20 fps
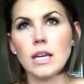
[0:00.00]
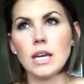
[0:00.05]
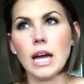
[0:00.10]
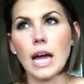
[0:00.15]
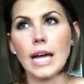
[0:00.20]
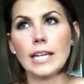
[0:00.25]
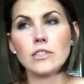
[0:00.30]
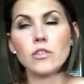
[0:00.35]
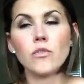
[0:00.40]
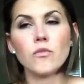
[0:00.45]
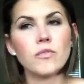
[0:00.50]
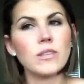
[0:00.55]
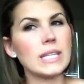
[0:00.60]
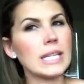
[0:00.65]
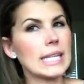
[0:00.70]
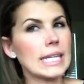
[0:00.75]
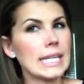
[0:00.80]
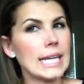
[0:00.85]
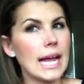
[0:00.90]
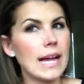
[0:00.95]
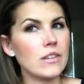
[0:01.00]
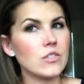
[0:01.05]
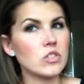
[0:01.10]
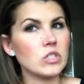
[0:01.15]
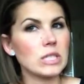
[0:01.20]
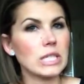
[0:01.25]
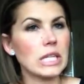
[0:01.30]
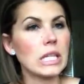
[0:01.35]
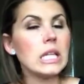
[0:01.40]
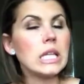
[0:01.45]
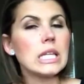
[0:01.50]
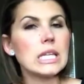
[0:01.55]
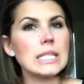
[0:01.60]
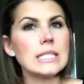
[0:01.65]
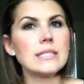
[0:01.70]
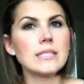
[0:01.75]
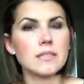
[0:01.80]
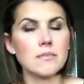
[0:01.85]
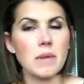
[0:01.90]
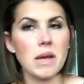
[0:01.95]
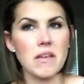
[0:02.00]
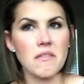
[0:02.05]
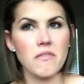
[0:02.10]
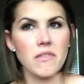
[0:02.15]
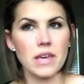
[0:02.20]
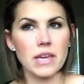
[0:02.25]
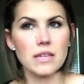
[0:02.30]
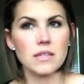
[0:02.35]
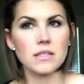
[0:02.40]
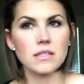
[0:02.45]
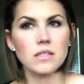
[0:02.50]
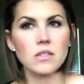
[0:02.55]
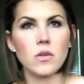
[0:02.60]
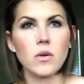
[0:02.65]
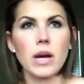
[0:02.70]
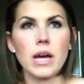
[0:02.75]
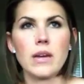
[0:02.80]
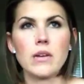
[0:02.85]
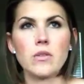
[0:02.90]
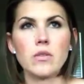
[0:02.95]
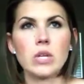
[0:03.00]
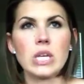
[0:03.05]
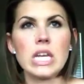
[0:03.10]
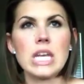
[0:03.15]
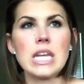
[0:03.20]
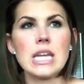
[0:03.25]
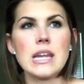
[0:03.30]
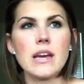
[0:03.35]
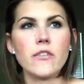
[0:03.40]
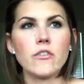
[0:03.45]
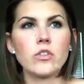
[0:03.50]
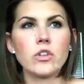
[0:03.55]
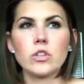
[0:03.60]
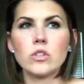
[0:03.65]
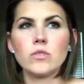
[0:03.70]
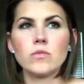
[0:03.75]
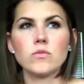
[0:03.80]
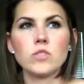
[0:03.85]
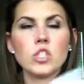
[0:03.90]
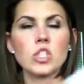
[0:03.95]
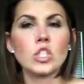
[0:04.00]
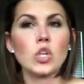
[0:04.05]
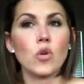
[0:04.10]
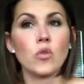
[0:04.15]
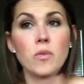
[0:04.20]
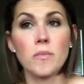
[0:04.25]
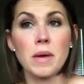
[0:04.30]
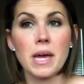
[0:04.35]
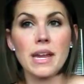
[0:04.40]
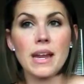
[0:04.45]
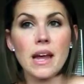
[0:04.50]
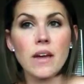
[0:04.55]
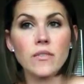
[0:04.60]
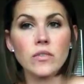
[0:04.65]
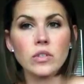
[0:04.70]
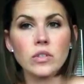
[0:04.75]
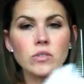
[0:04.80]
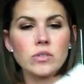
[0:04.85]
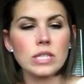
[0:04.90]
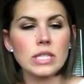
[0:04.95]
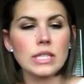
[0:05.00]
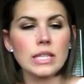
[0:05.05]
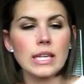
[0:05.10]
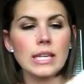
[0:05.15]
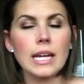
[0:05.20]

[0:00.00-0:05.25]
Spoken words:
I don't feel like it actually cleans my face, so I never just go to bed after using that.